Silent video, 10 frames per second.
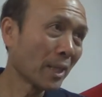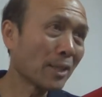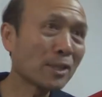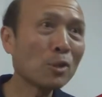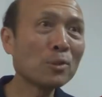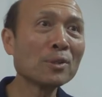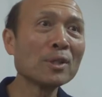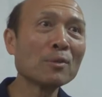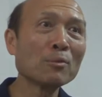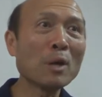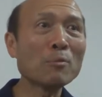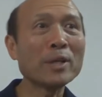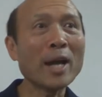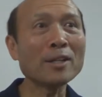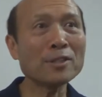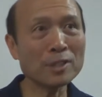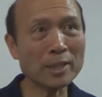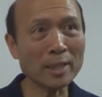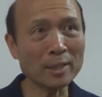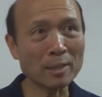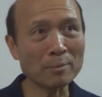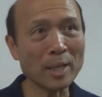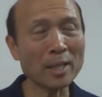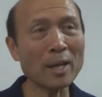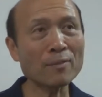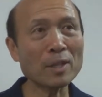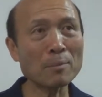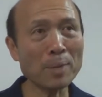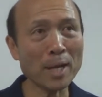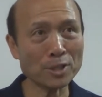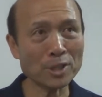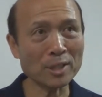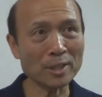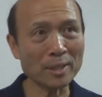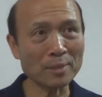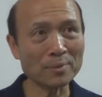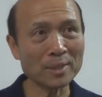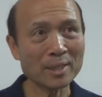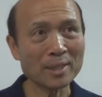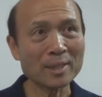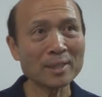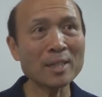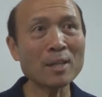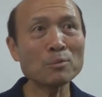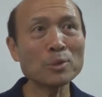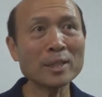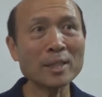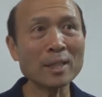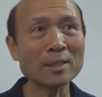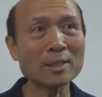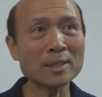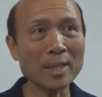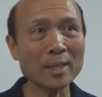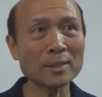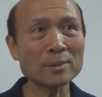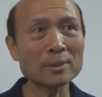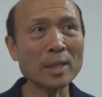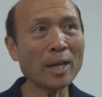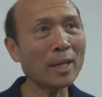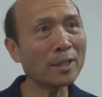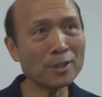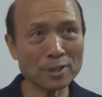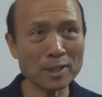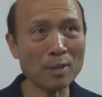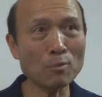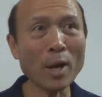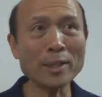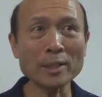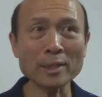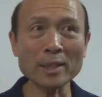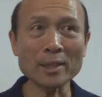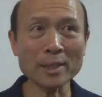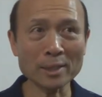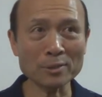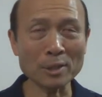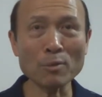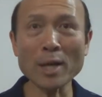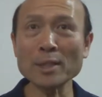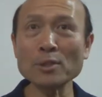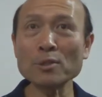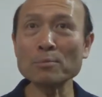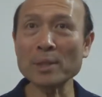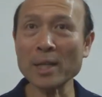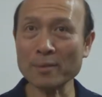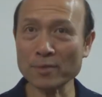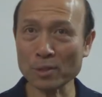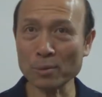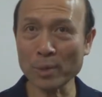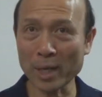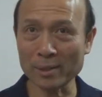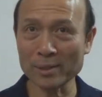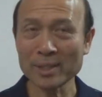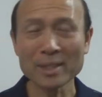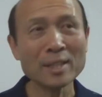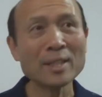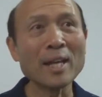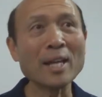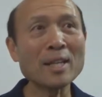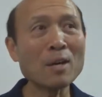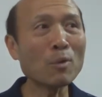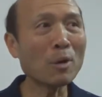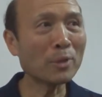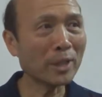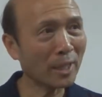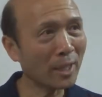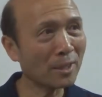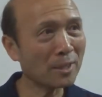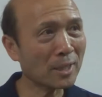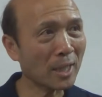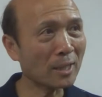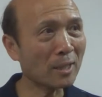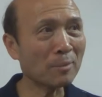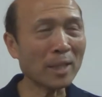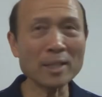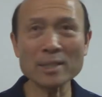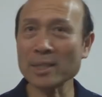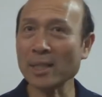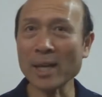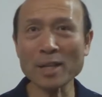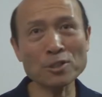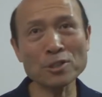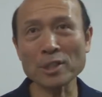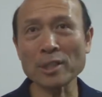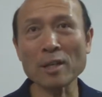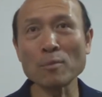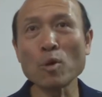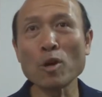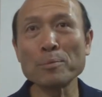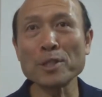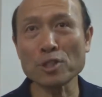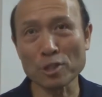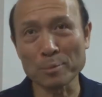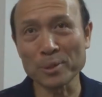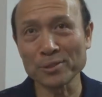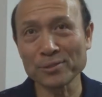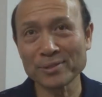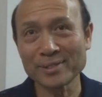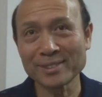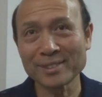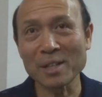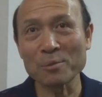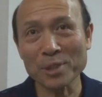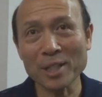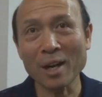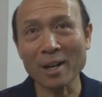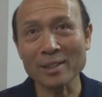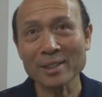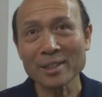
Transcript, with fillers: And so when we understand them and have compassion on them, then we can say, I understand why they get angry, why they don't behave so well. And then when we can understand them and then say, actually they are more miserable than we are.